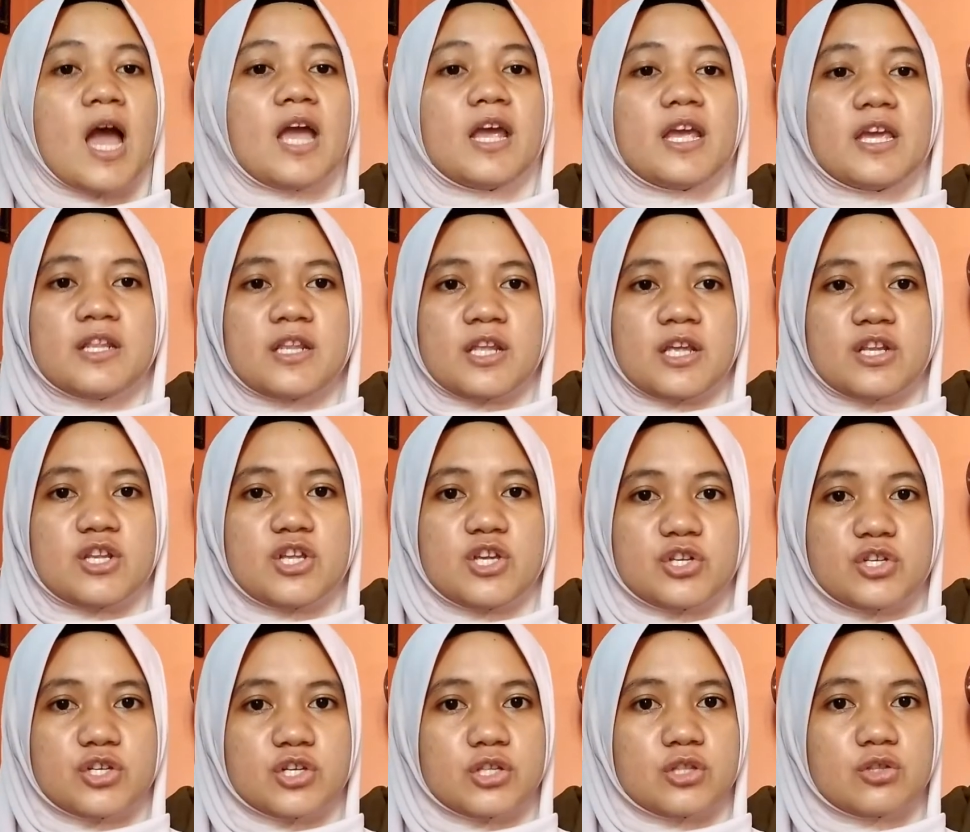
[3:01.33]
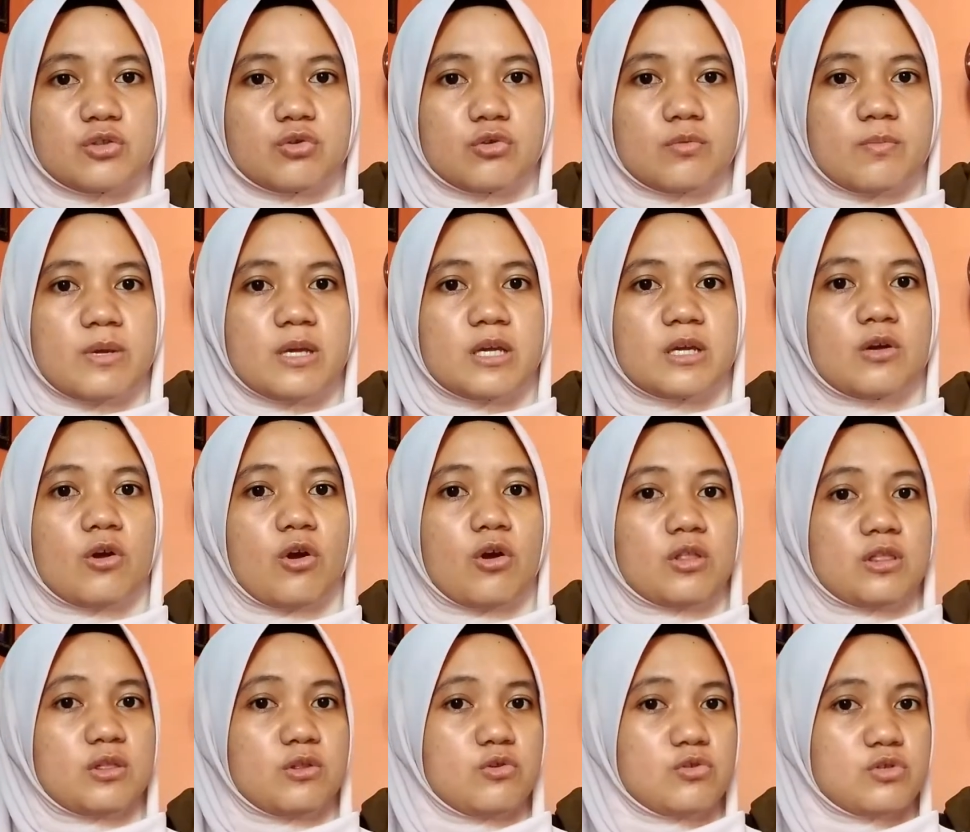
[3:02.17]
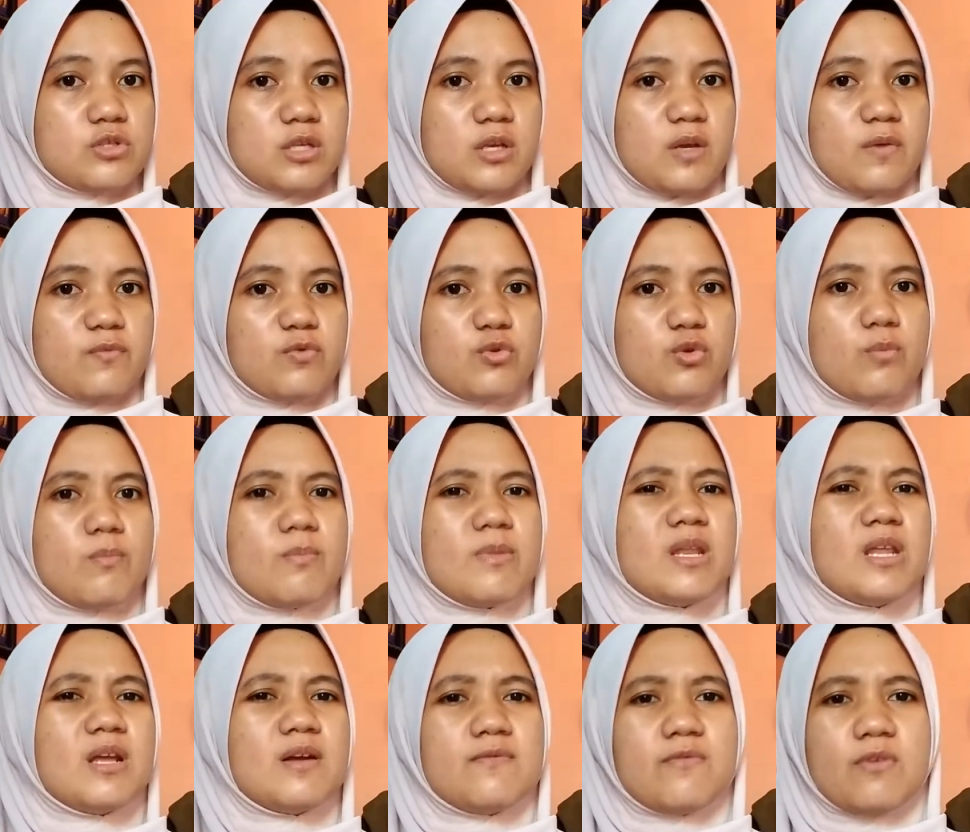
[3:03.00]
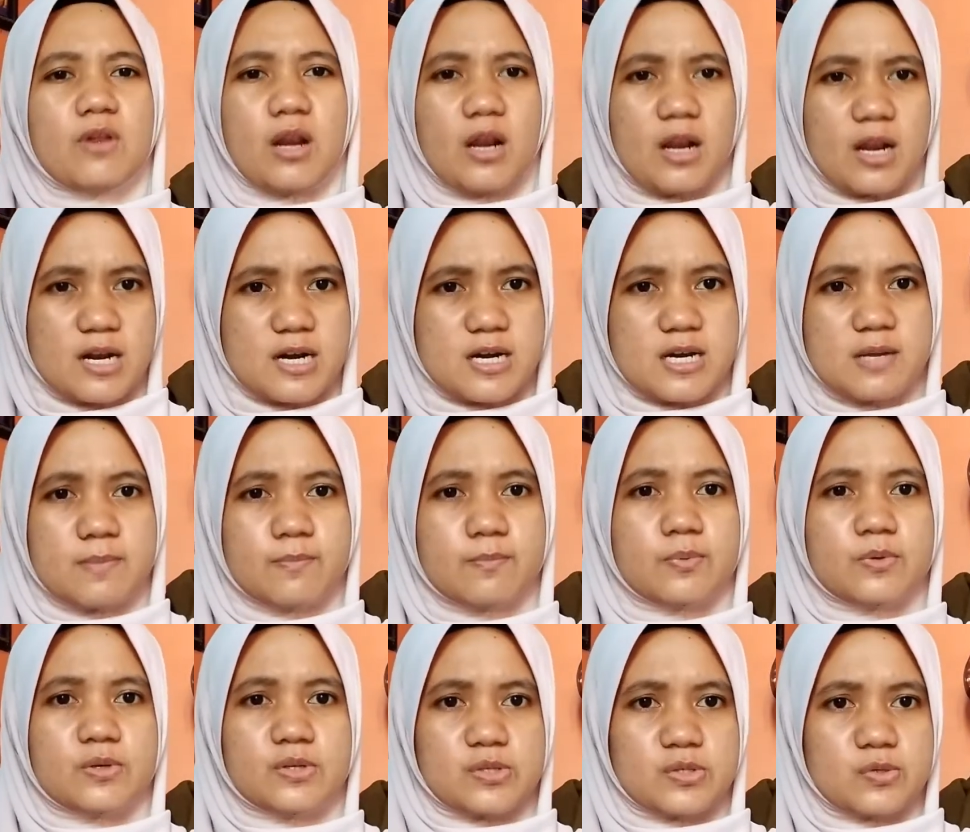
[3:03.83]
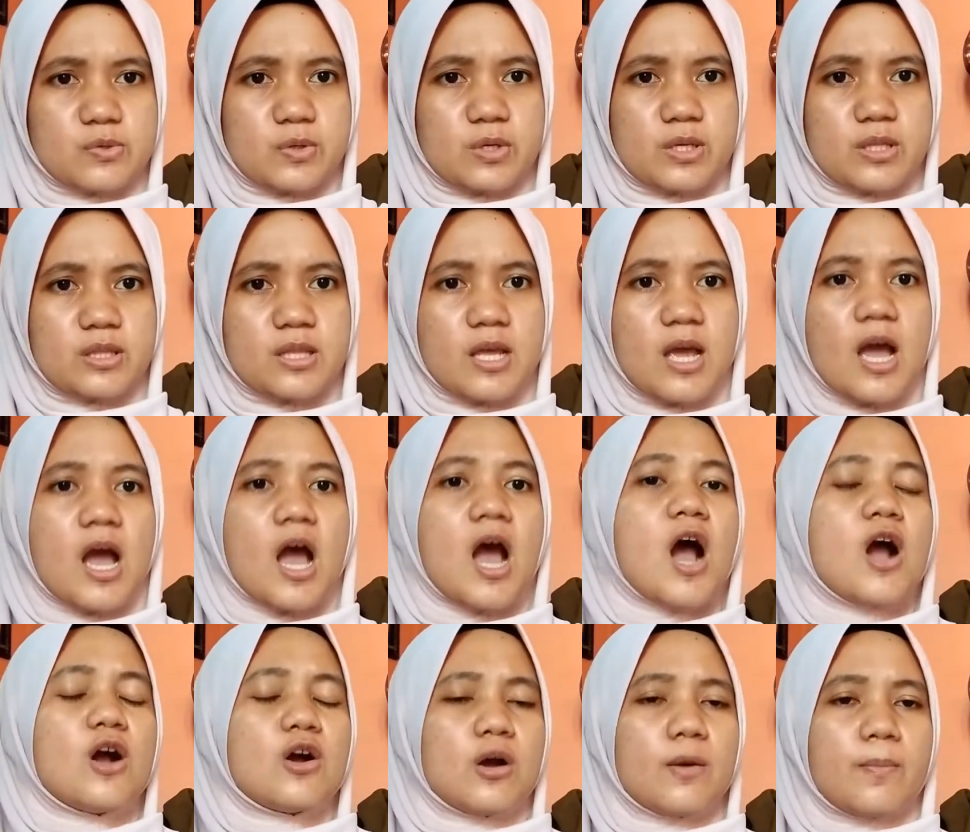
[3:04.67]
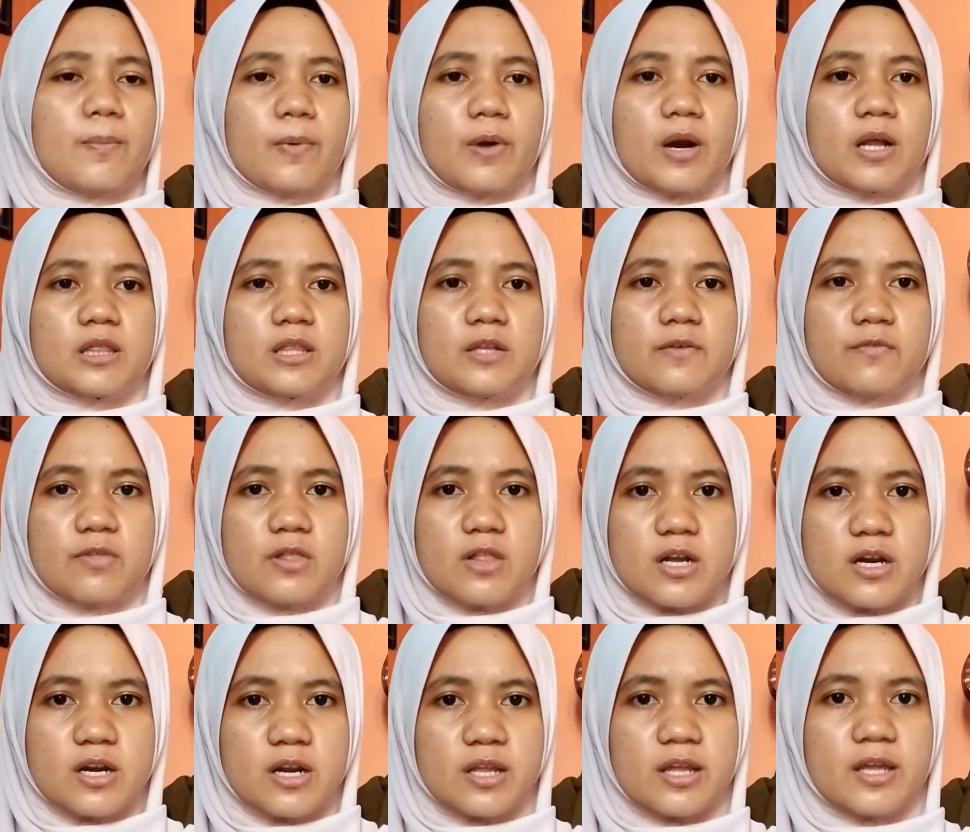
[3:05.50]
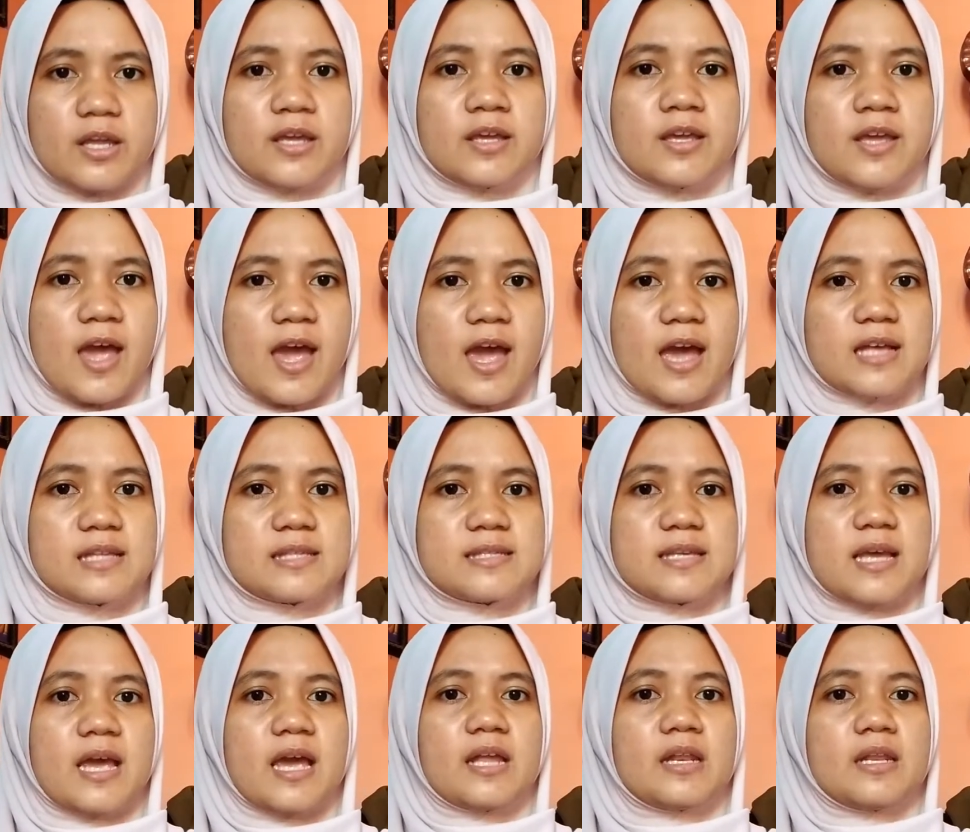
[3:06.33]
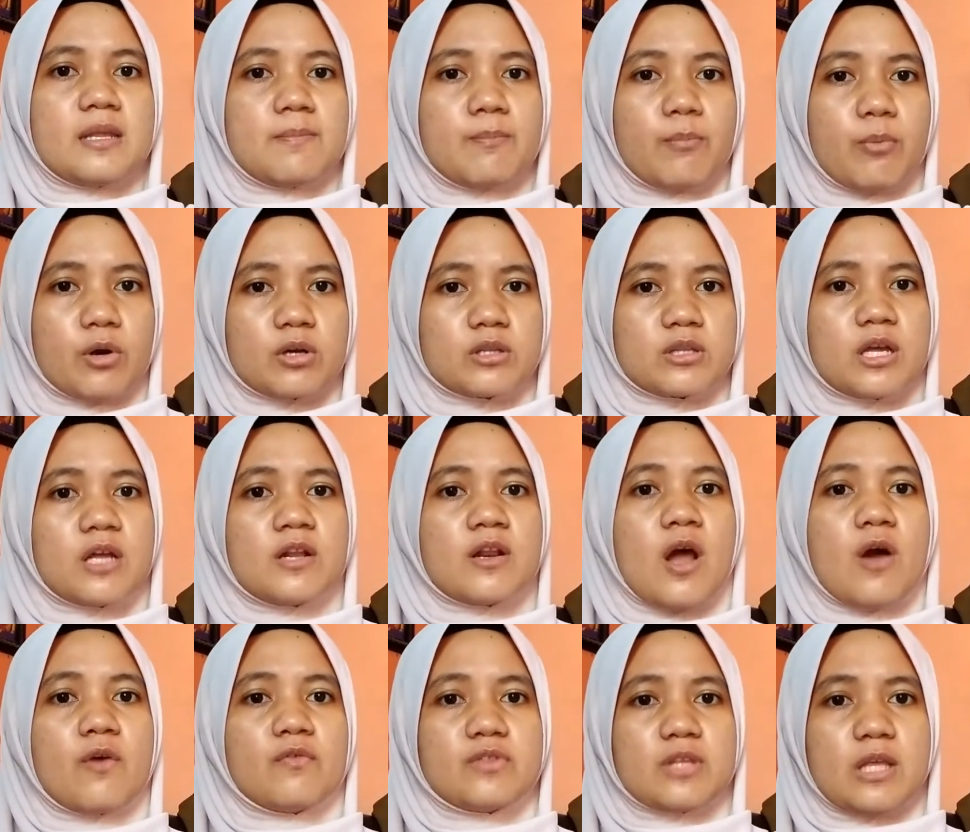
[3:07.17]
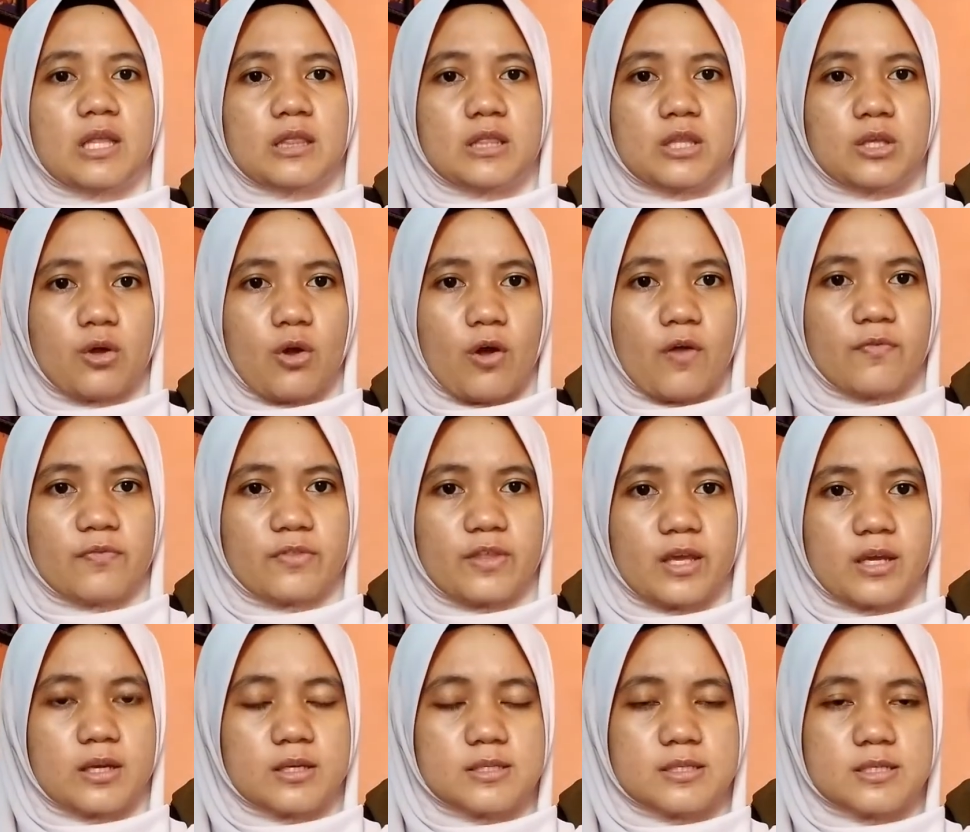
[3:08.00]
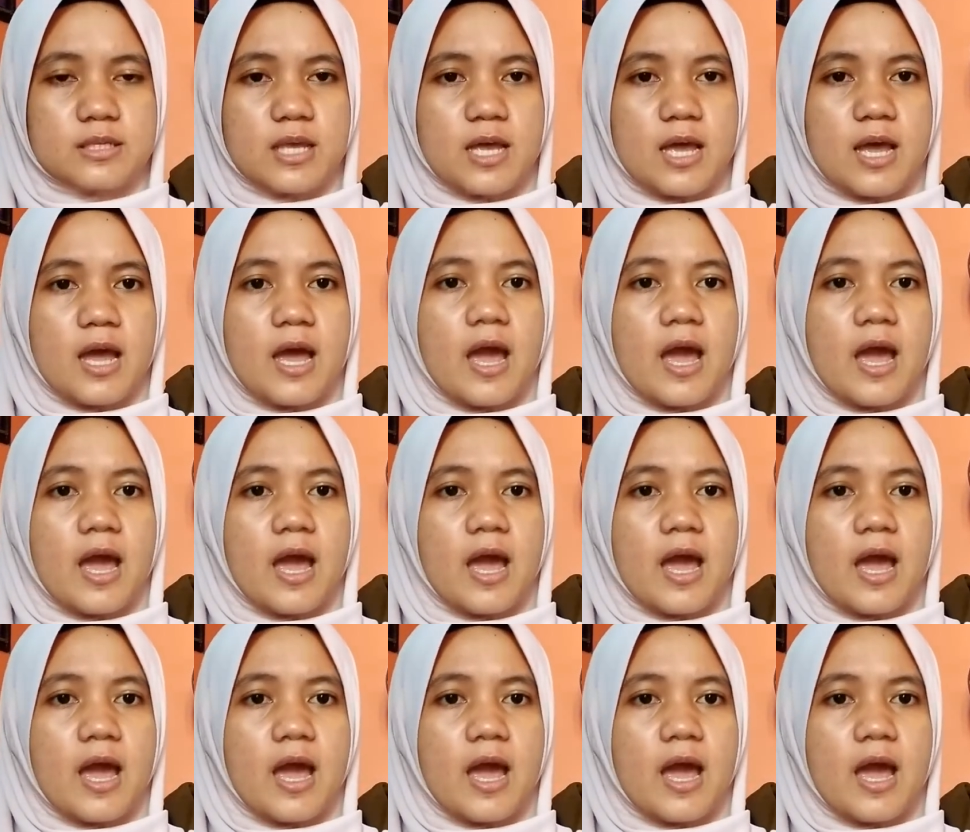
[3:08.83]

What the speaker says: In addition to being conducive to meaningful learning pursuit, cooperative learning adds an important authentic context.